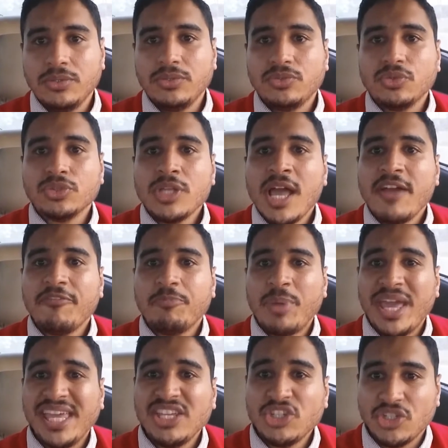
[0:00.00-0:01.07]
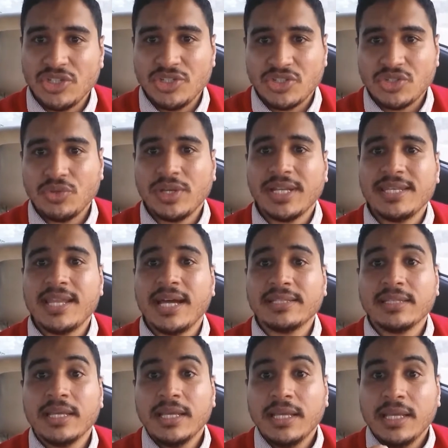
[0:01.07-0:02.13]
You don't have patience You
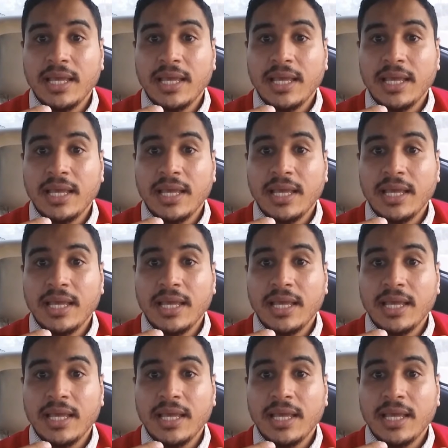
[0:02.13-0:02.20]
cannot